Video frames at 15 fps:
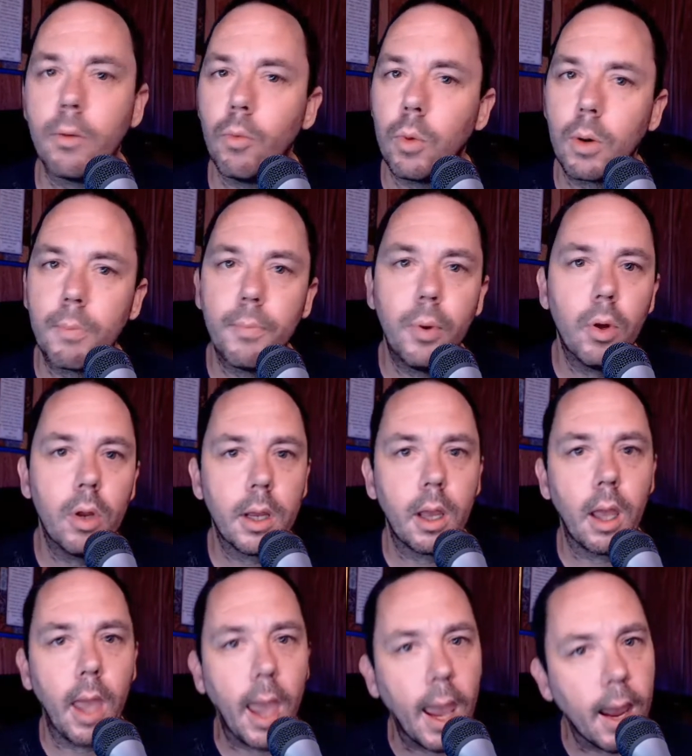we're pulling
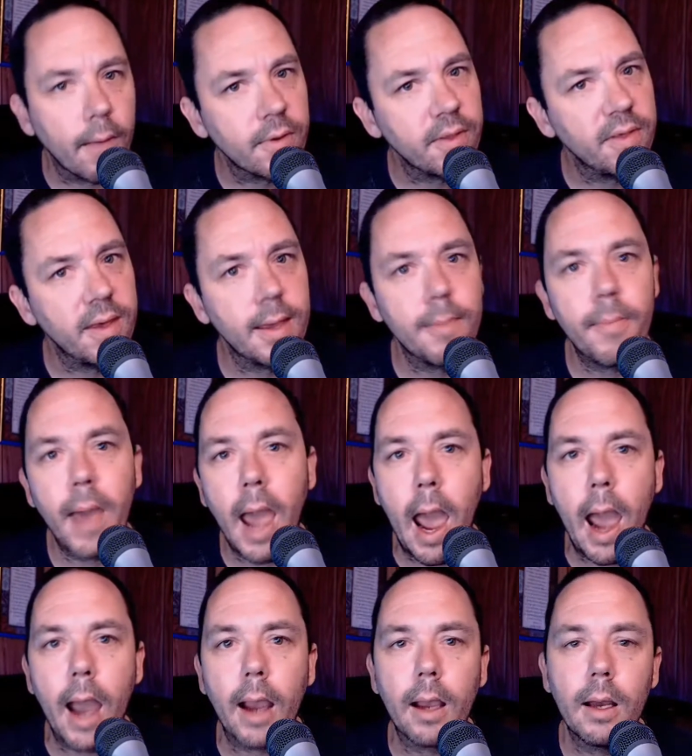everything
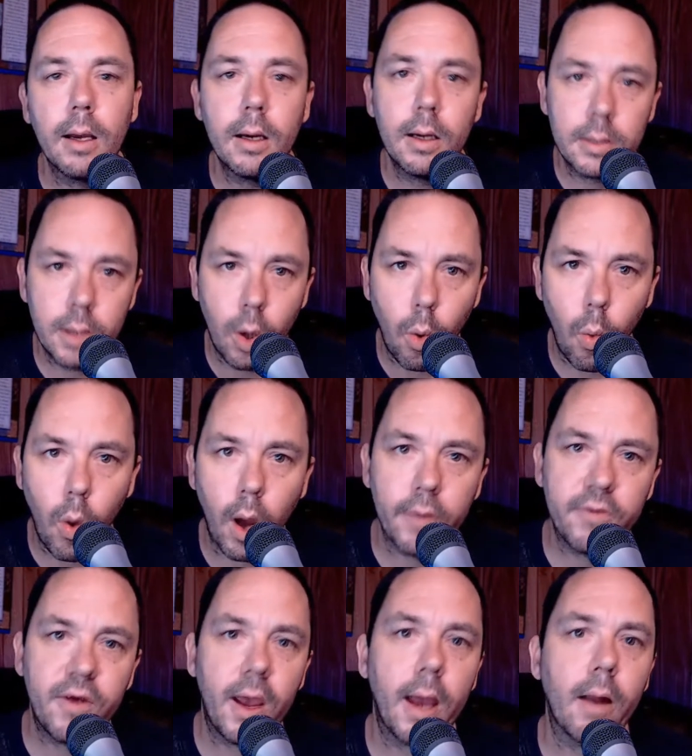back to one
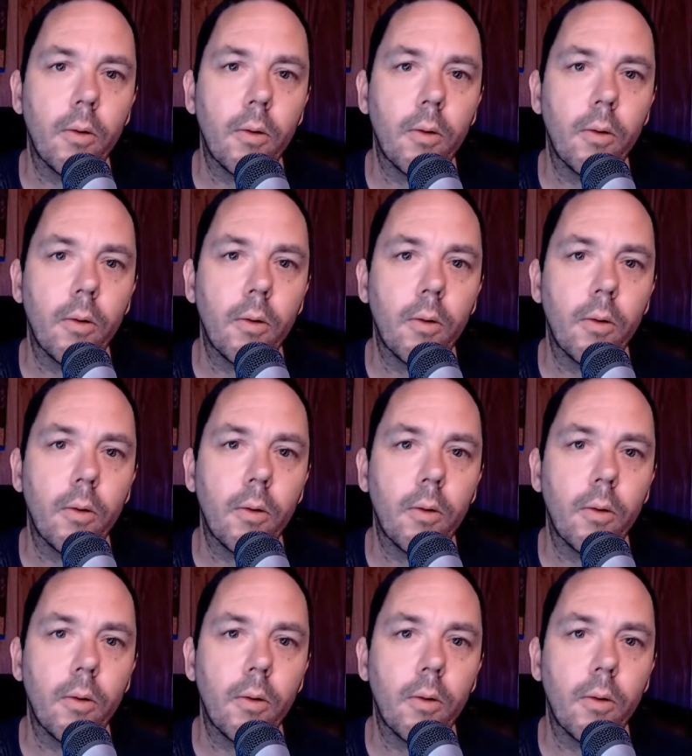channel.